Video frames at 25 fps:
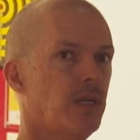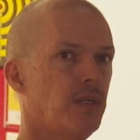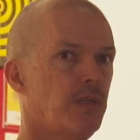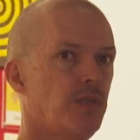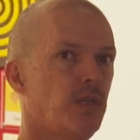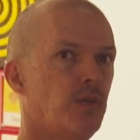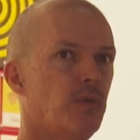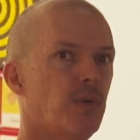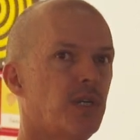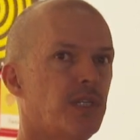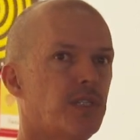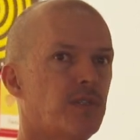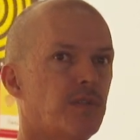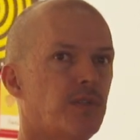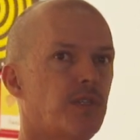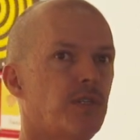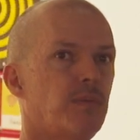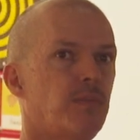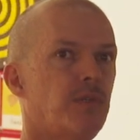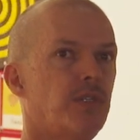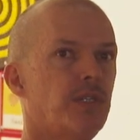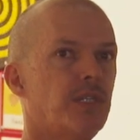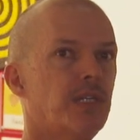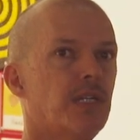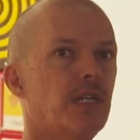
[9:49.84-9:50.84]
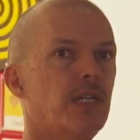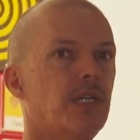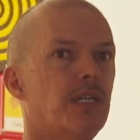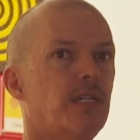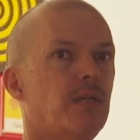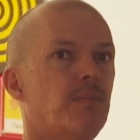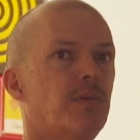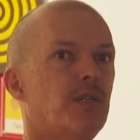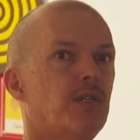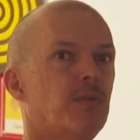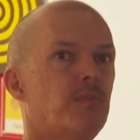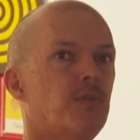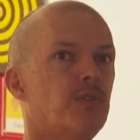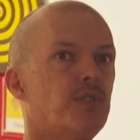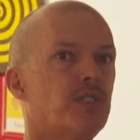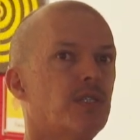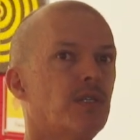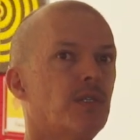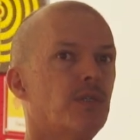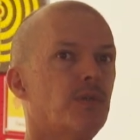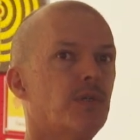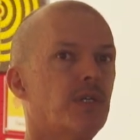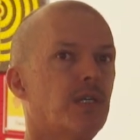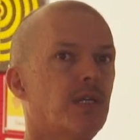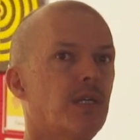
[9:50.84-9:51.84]
new ways of communicating, but I'm
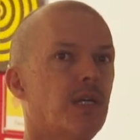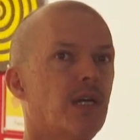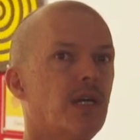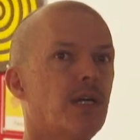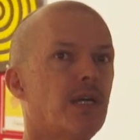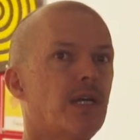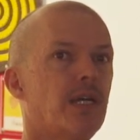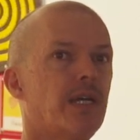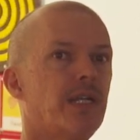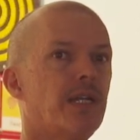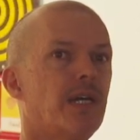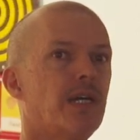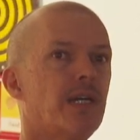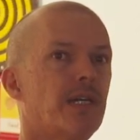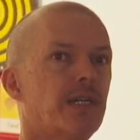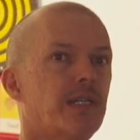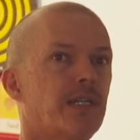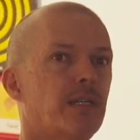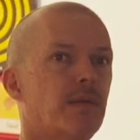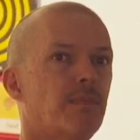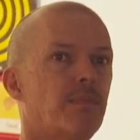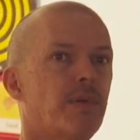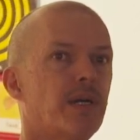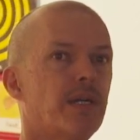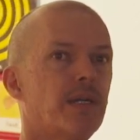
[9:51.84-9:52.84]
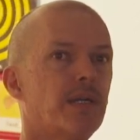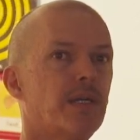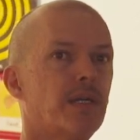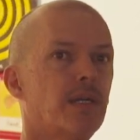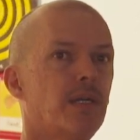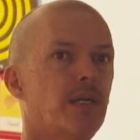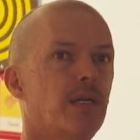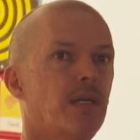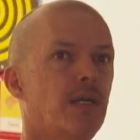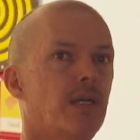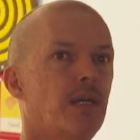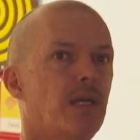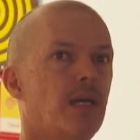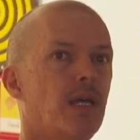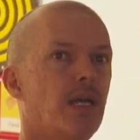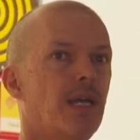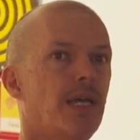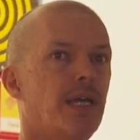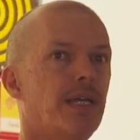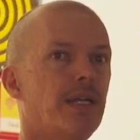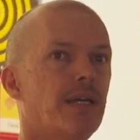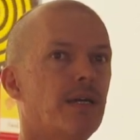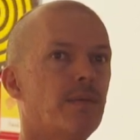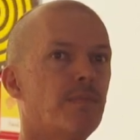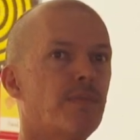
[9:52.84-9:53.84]
also looking and harking back
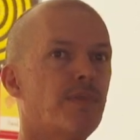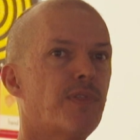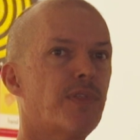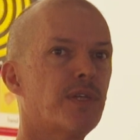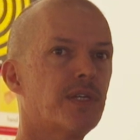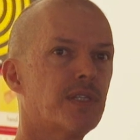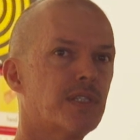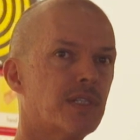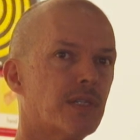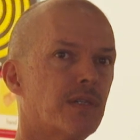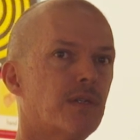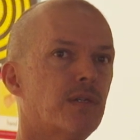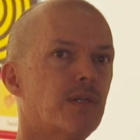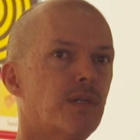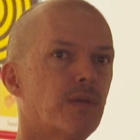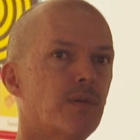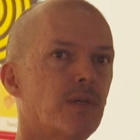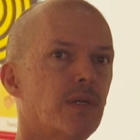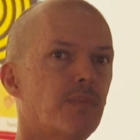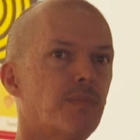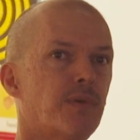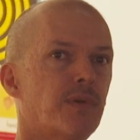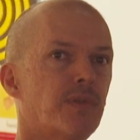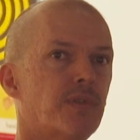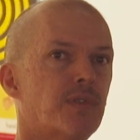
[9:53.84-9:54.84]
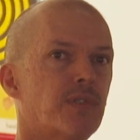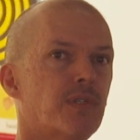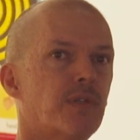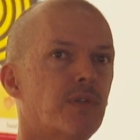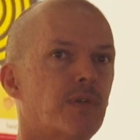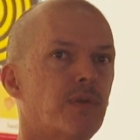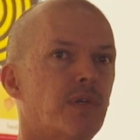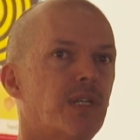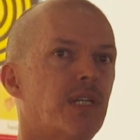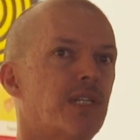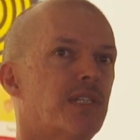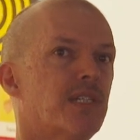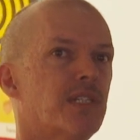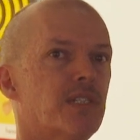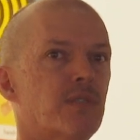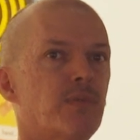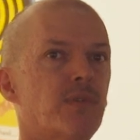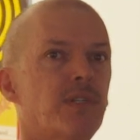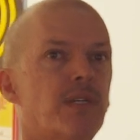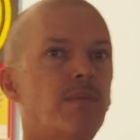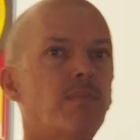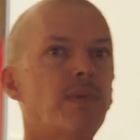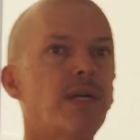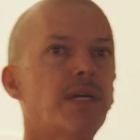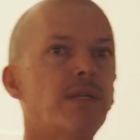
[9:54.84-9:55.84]
at um, things that I grew up with too. And it doesn't
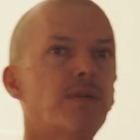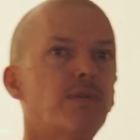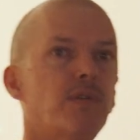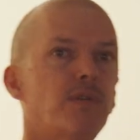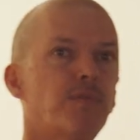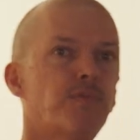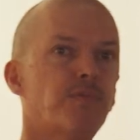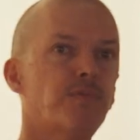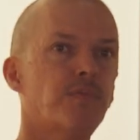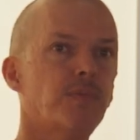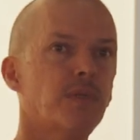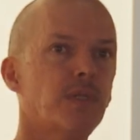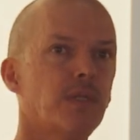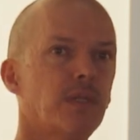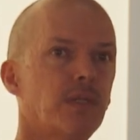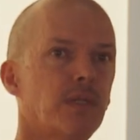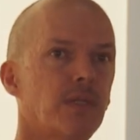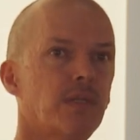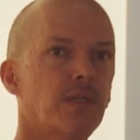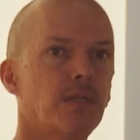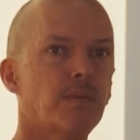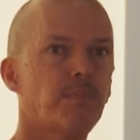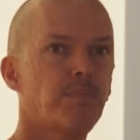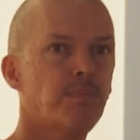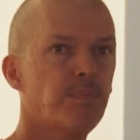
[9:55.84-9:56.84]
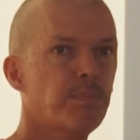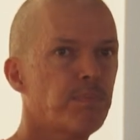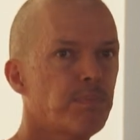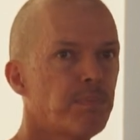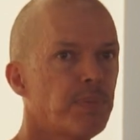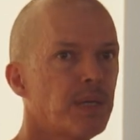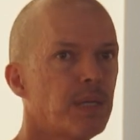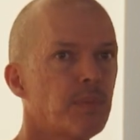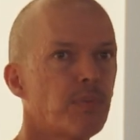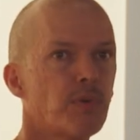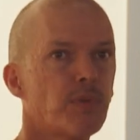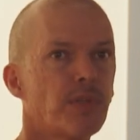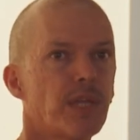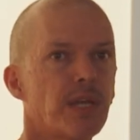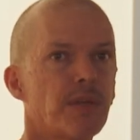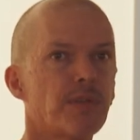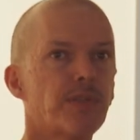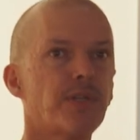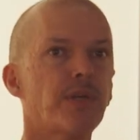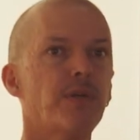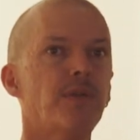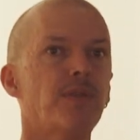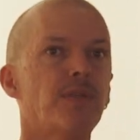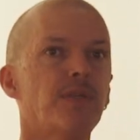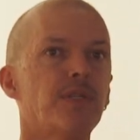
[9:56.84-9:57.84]
really matter if you, you, people now
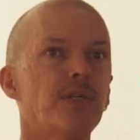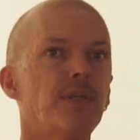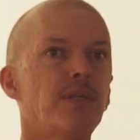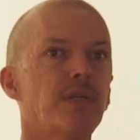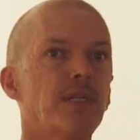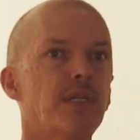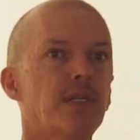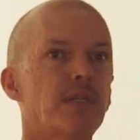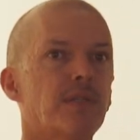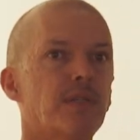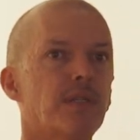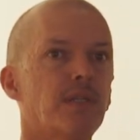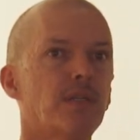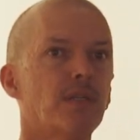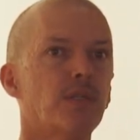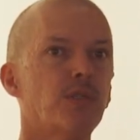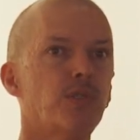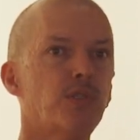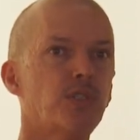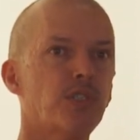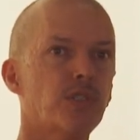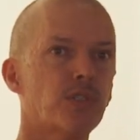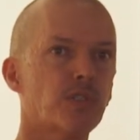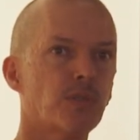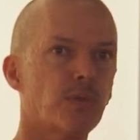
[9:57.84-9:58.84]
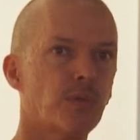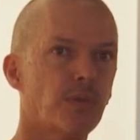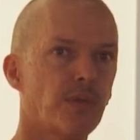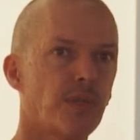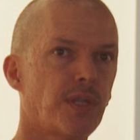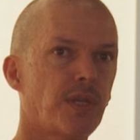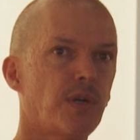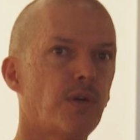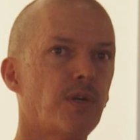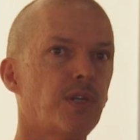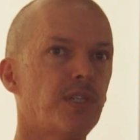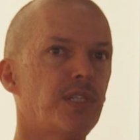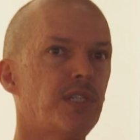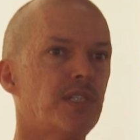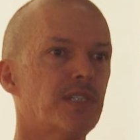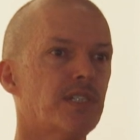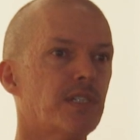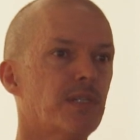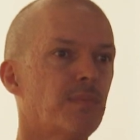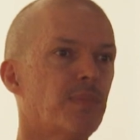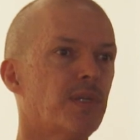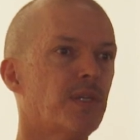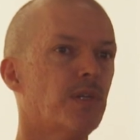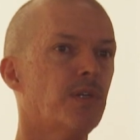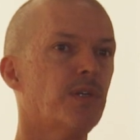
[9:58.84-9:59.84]
don't, don't get the illusions or the ideas
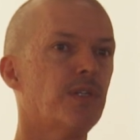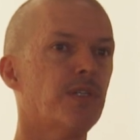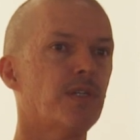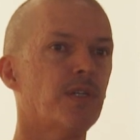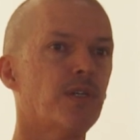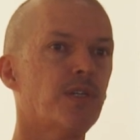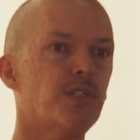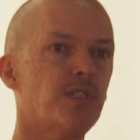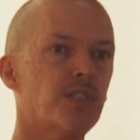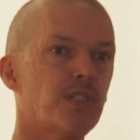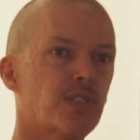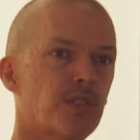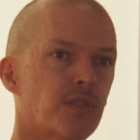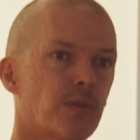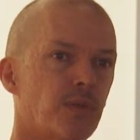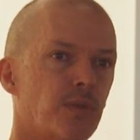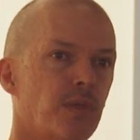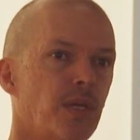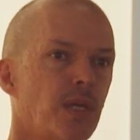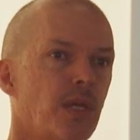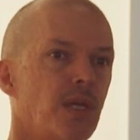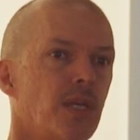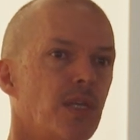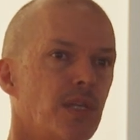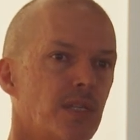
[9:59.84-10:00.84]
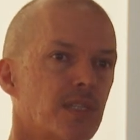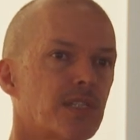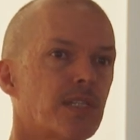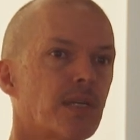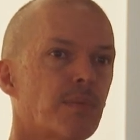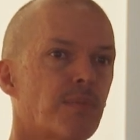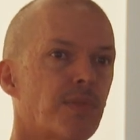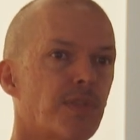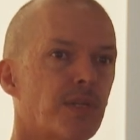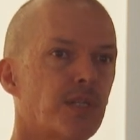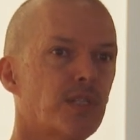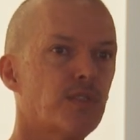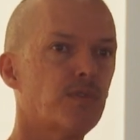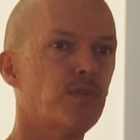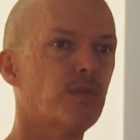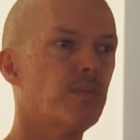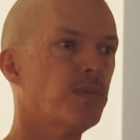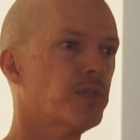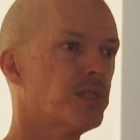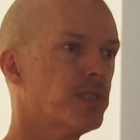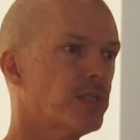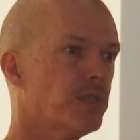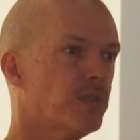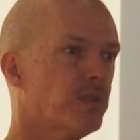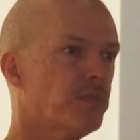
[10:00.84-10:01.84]
that are behind it. I just do some things for
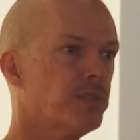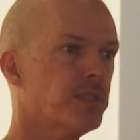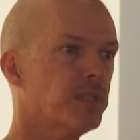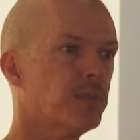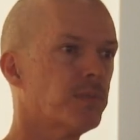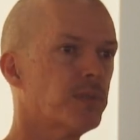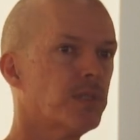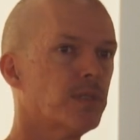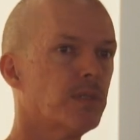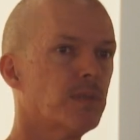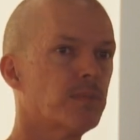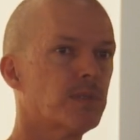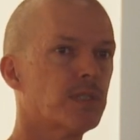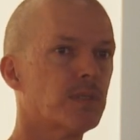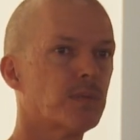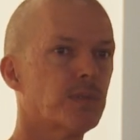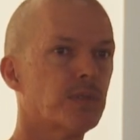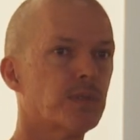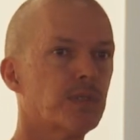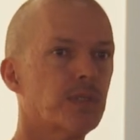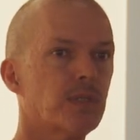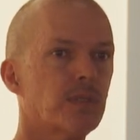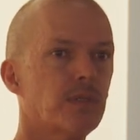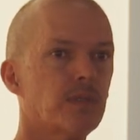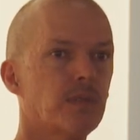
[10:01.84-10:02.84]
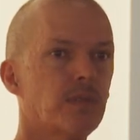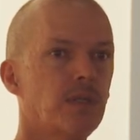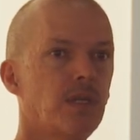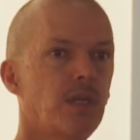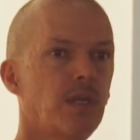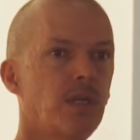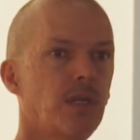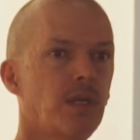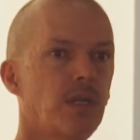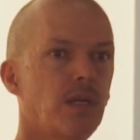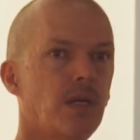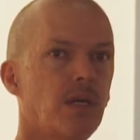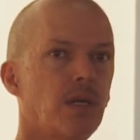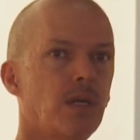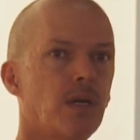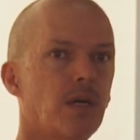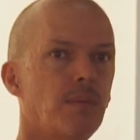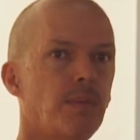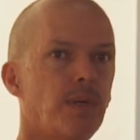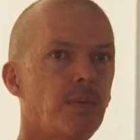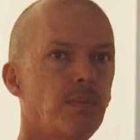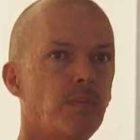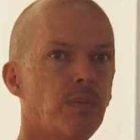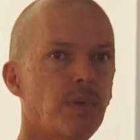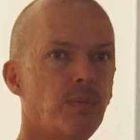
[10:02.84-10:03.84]
myself sometimes as well too. I
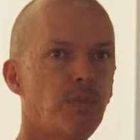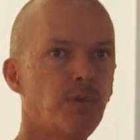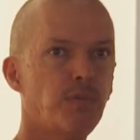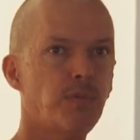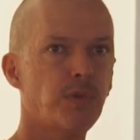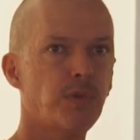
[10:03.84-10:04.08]
mean, when we